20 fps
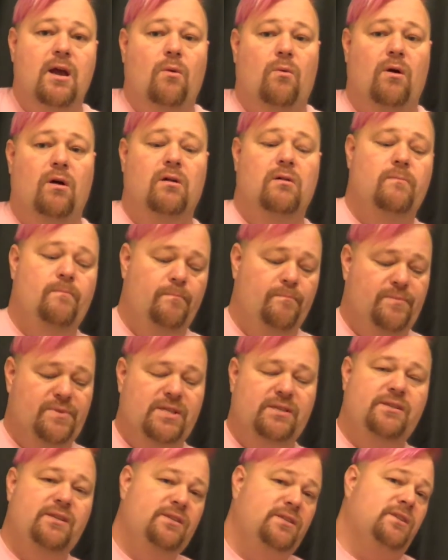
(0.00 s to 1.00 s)
Well,
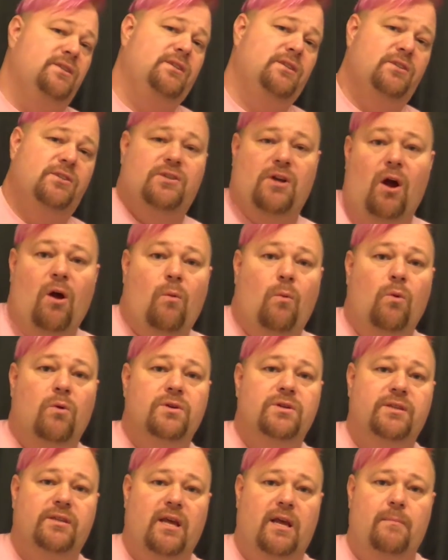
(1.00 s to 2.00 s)
since this is a Star
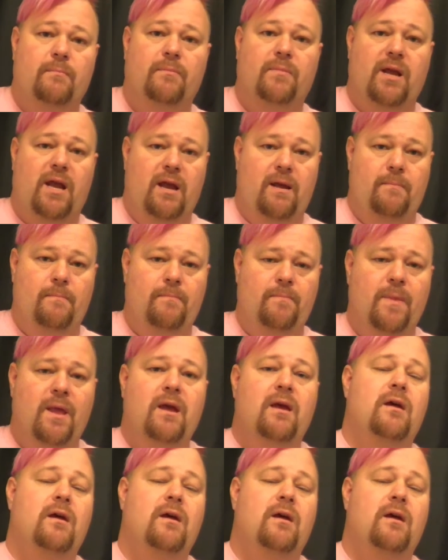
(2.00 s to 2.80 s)
Wars themed game,